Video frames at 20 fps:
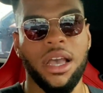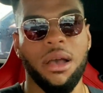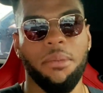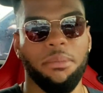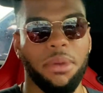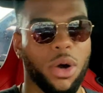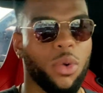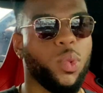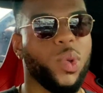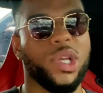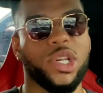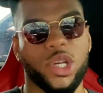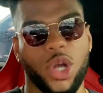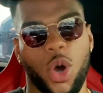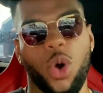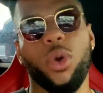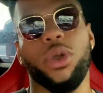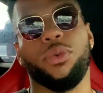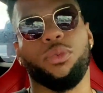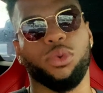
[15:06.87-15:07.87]
but we
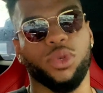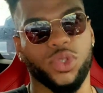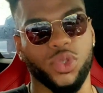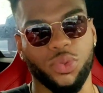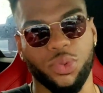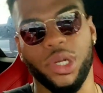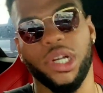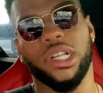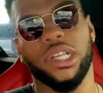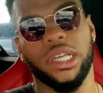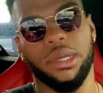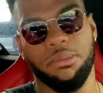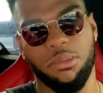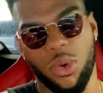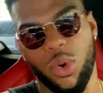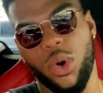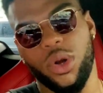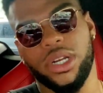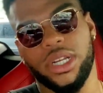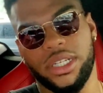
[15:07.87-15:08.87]
know it was really
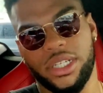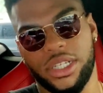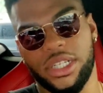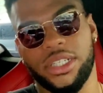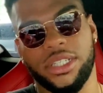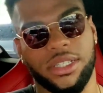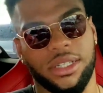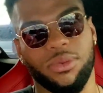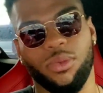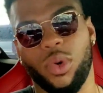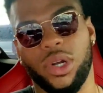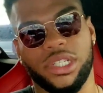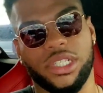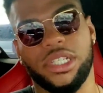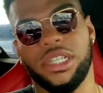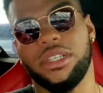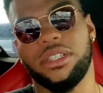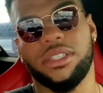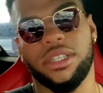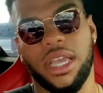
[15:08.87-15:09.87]
more than just what
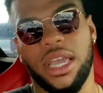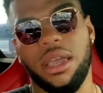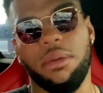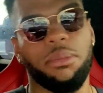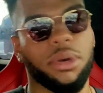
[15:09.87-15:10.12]
she's saying,